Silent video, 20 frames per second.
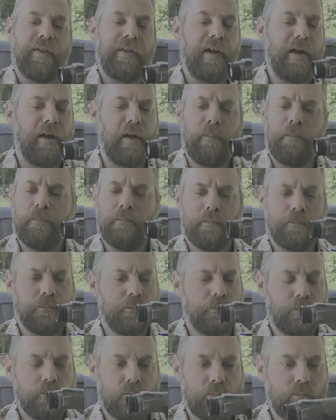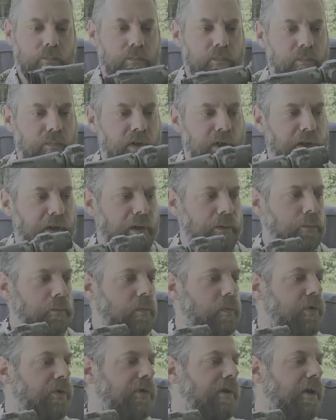there, you know.
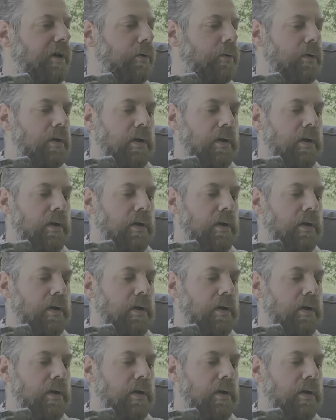So